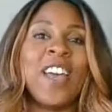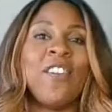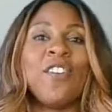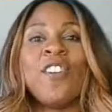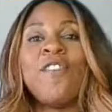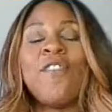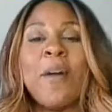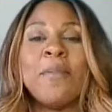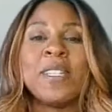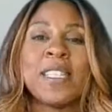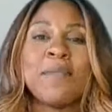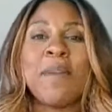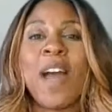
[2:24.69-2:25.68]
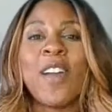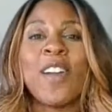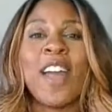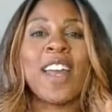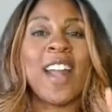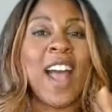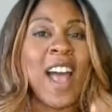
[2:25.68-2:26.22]
If you're a pharmacy buyer
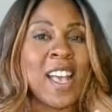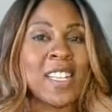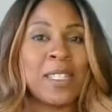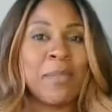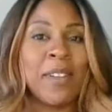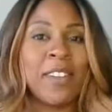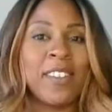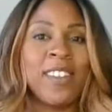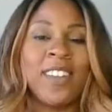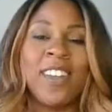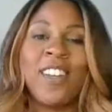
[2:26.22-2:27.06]
at a hospital,